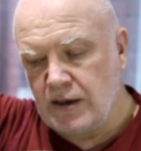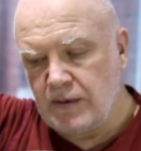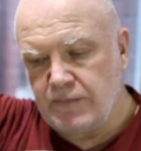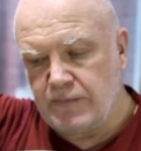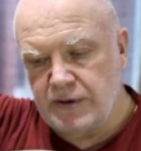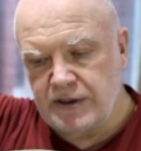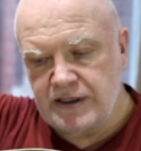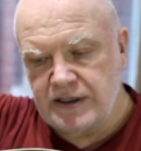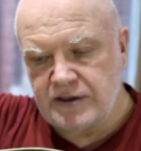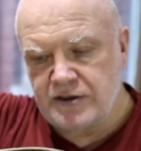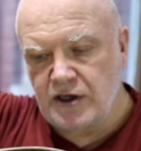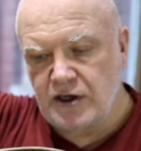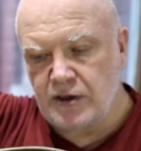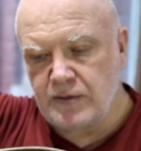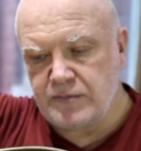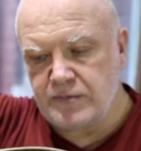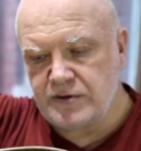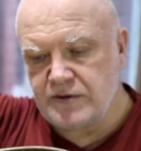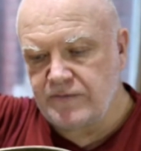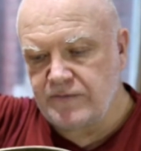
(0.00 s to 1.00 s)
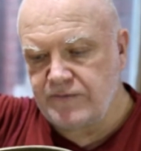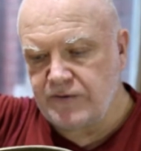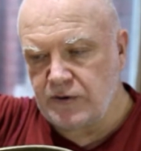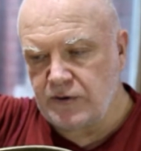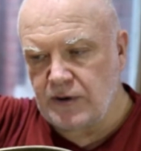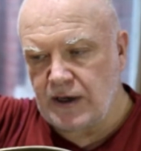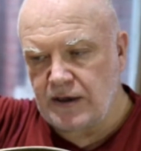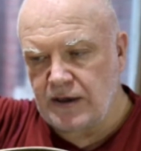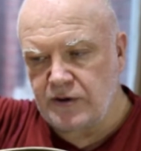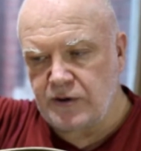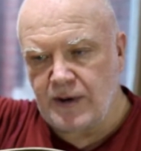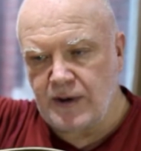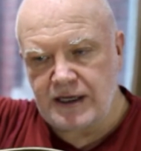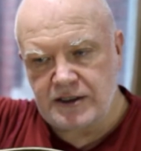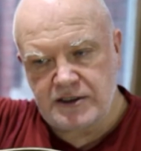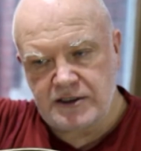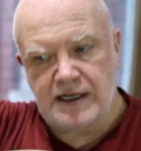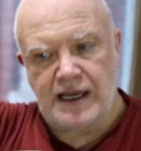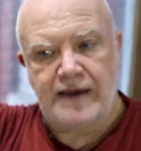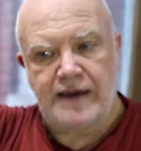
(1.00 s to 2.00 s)
but in terms of you
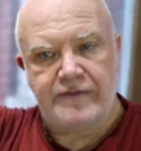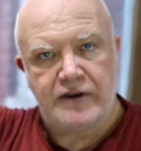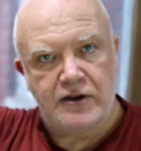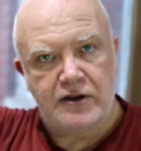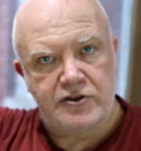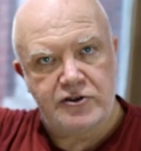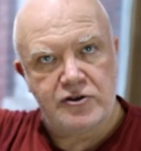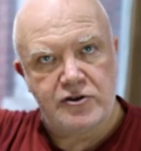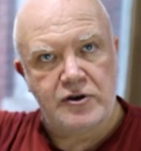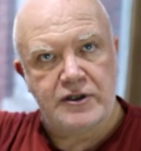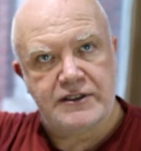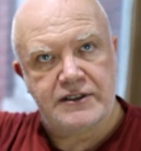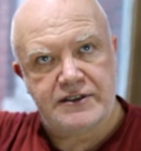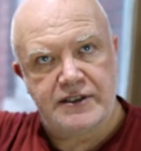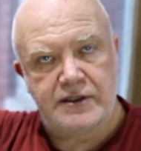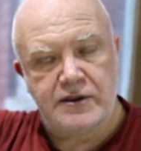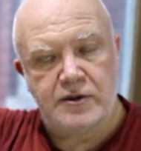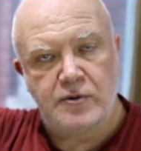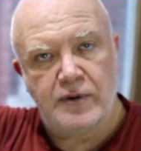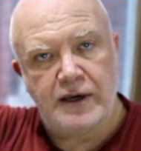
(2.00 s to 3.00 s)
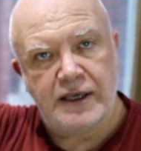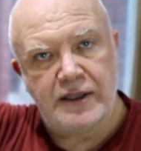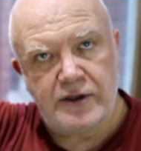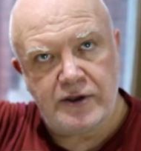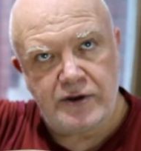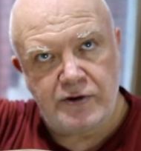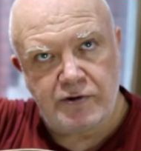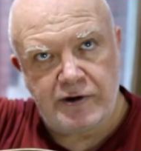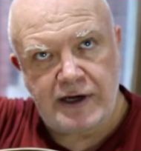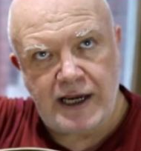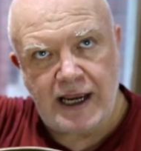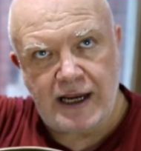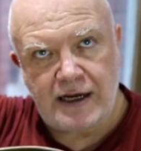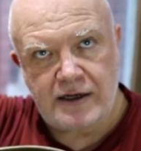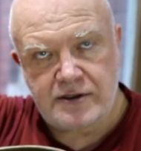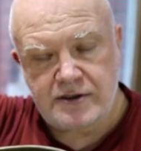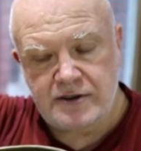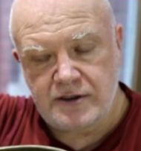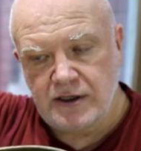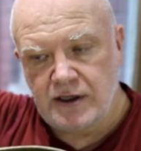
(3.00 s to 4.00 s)
actually having a choice in the way that you
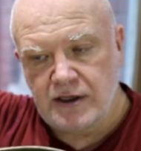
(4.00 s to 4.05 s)
react,